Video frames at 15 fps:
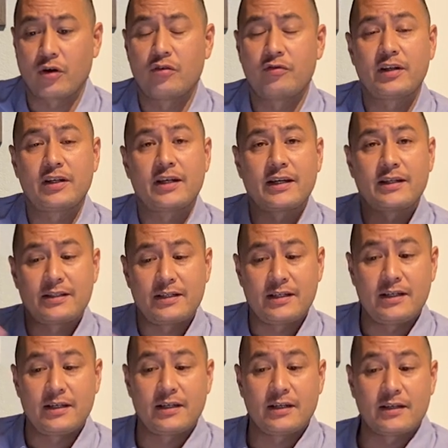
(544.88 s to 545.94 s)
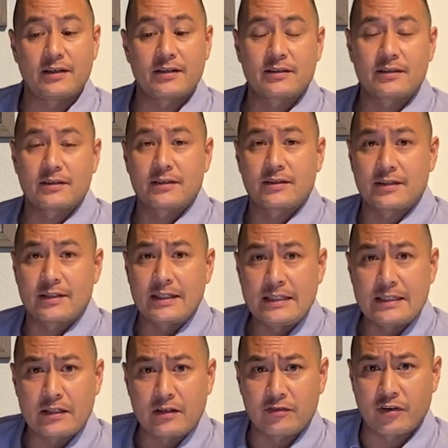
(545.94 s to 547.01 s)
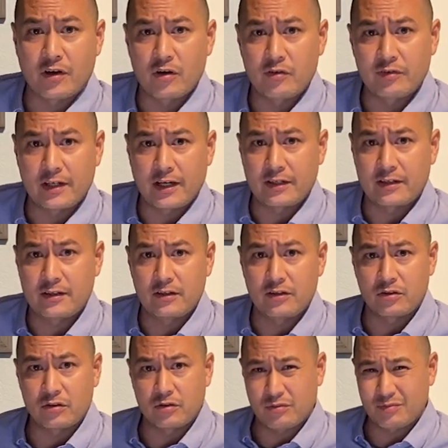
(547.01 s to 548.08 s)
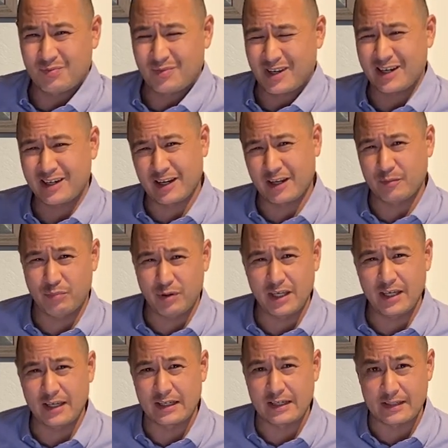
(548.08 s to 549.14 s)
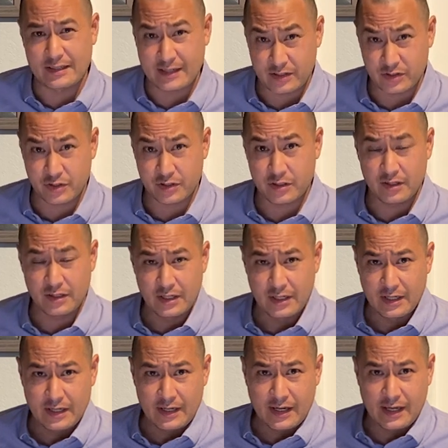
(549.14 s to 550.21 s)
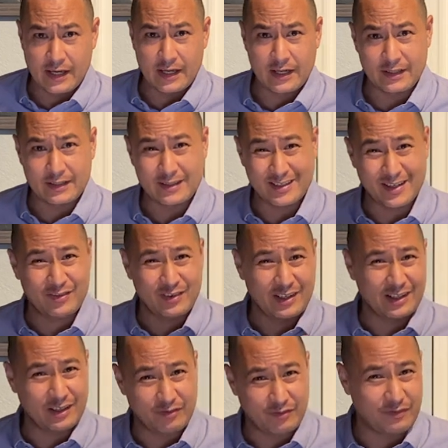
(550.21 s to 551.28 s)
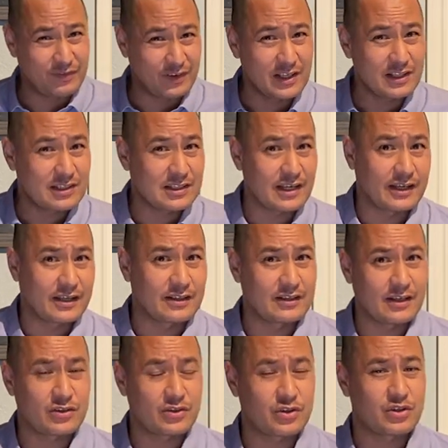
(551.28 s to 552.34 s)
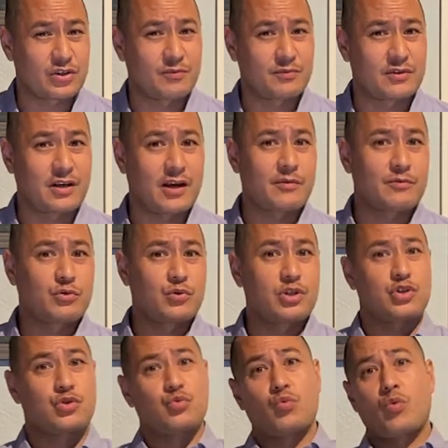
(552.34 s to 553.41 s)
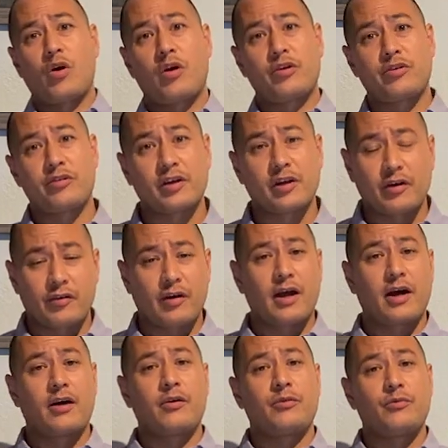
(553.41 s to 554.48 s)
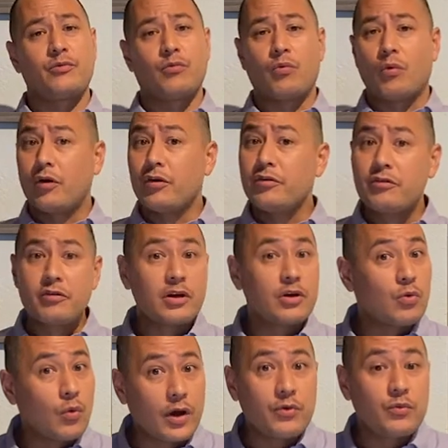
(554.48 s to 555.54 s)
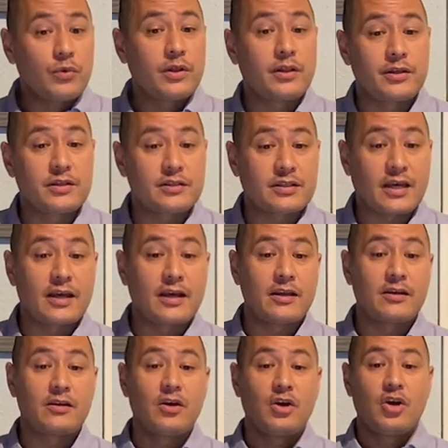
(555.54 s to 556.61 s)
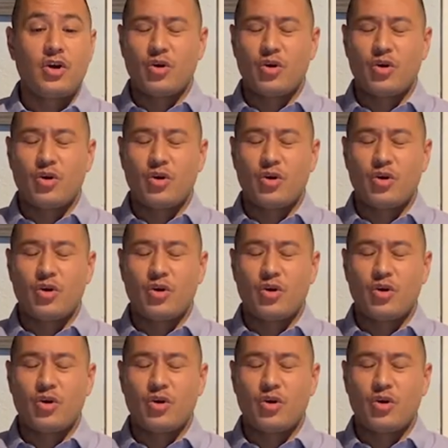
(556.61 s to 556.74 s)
COVID-19 and this season of COVID-19 to kind of like being in a desert. And it definitely feels like a desert sometimes. We're just wandering around, wondering when will this end?